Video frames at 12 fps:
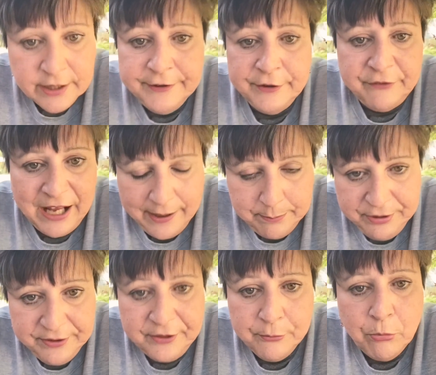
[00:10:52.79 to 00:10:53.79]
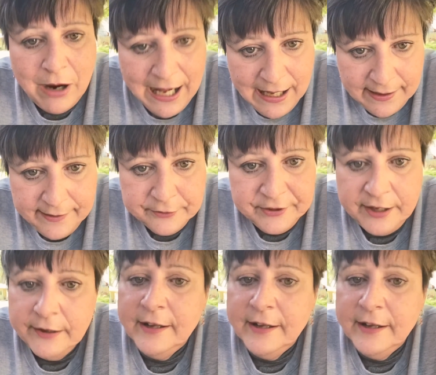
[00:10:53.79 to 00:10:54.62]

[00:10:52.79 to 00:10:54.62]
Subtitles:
You've got to put the why on there.